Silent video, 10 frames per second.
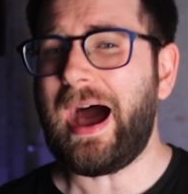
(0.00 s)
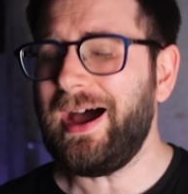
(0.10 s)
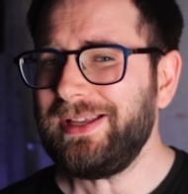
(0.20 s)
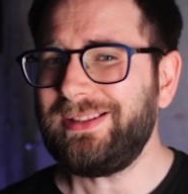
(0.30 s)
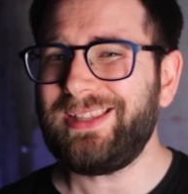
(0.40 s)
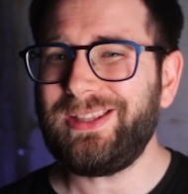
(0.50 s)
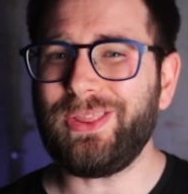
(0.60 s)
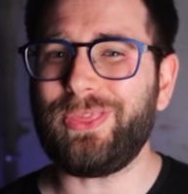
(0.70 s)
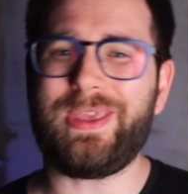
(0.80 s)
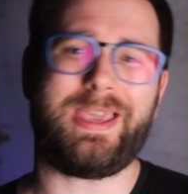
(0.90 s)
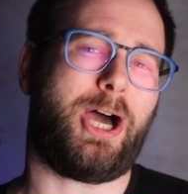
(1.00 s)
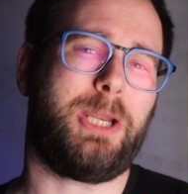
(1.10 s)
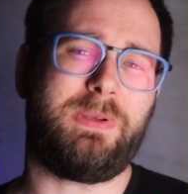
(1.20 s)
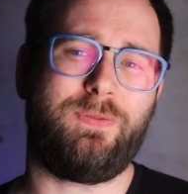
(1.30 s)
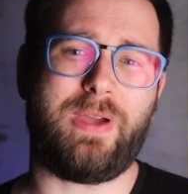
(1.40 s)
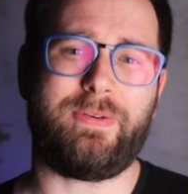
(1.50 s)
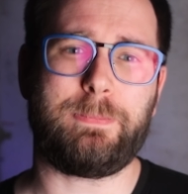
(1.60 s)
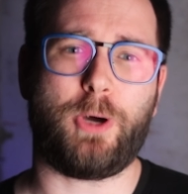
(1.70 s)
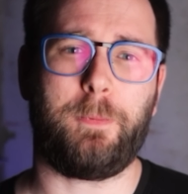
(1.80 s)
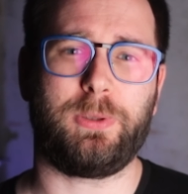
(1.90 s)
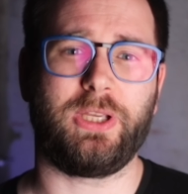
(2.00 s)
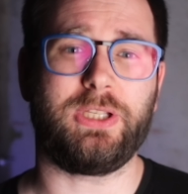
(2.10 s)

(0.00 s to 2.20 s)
I didn't think I'd be very popular